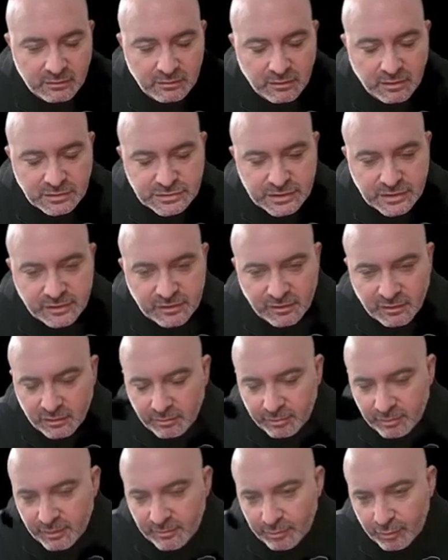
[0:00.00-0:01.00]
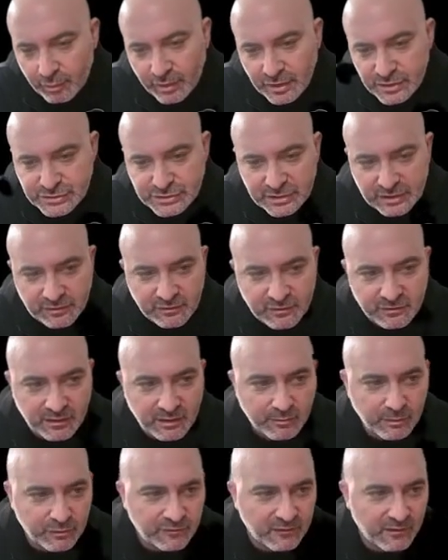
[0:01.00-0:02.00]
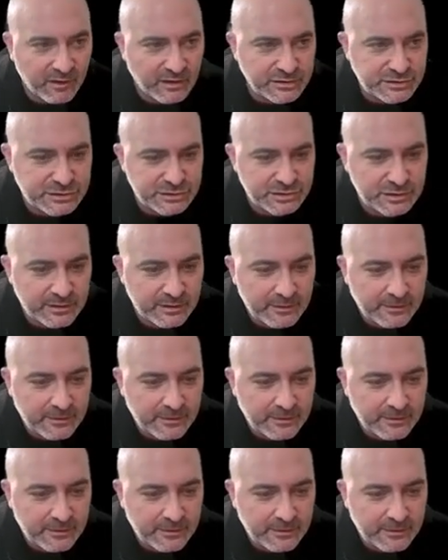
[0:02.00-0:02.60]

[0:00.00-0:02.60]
Lunges into the preparation. It's a double touch.